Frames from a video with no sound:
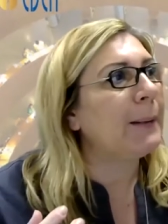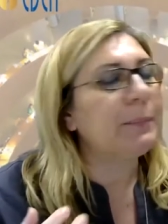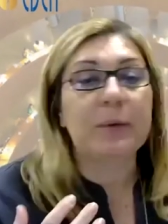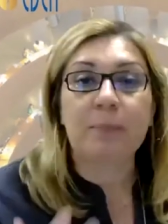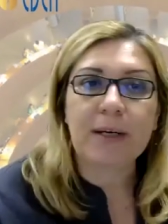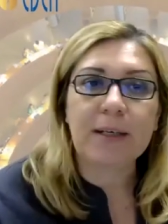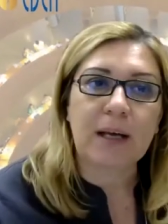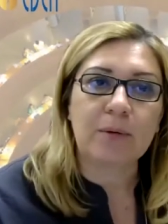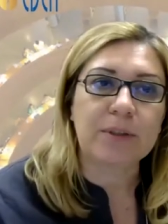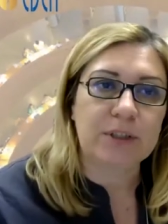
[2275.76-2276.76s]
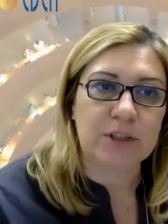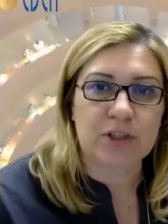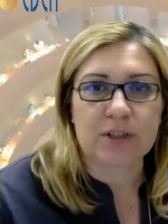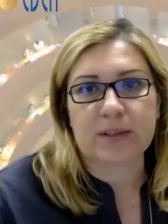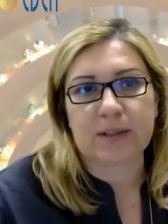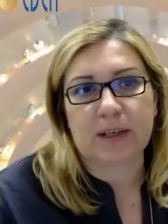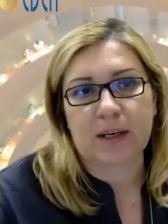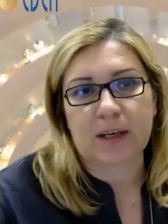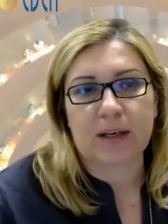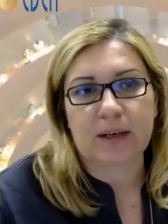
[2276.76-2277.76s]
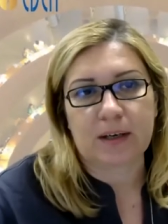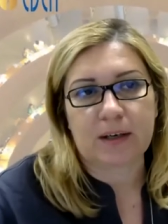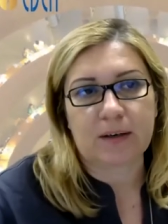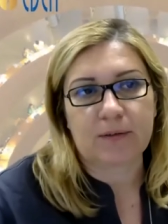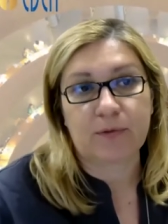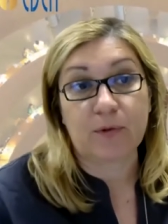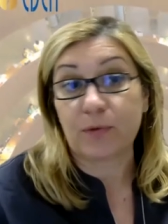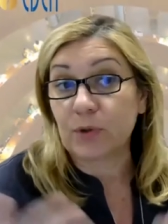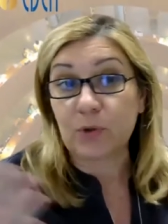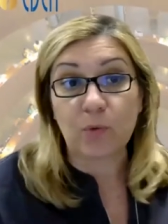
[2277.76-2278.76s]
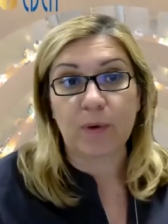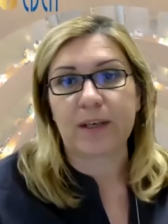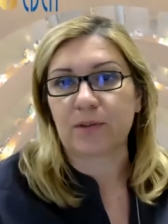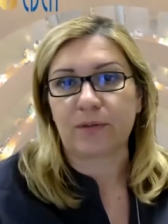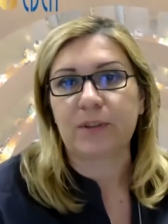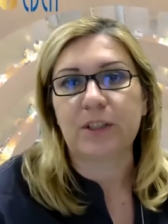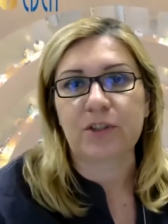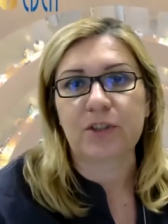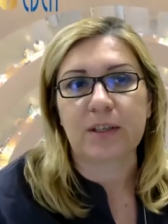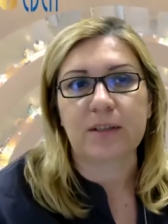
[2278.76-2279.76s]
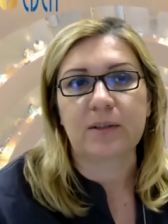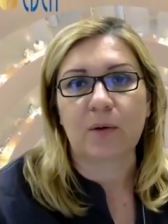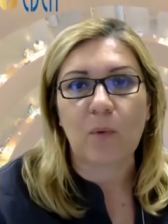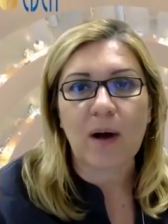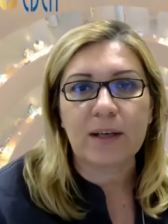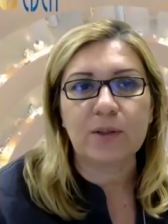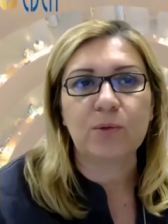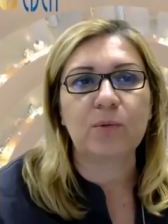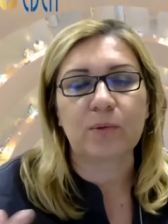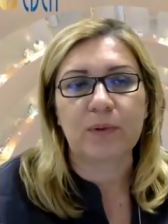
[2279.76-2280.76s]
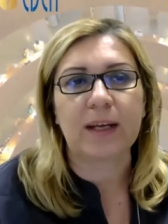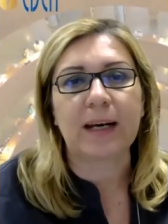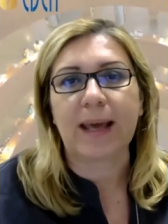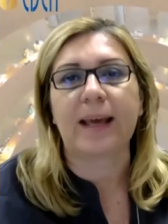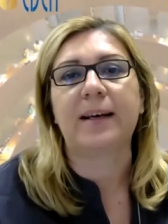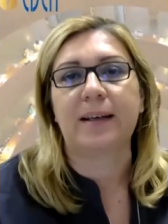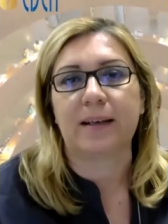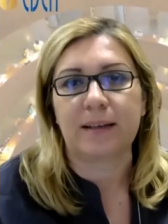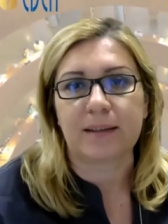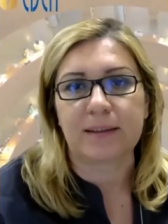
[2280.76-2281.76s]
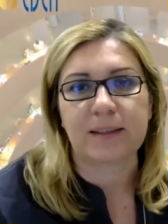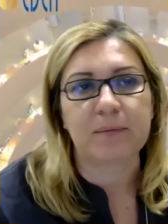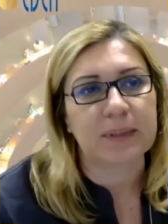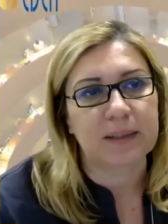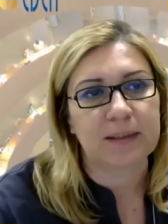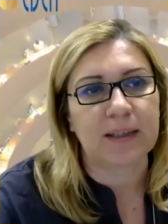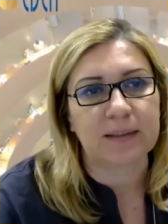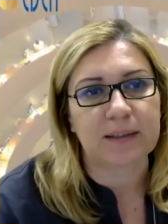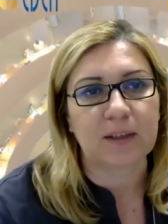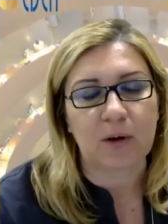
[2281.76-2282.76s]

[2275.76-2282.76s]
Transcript: prepared our teachers for new ways of teaching? So why do they lack some skills and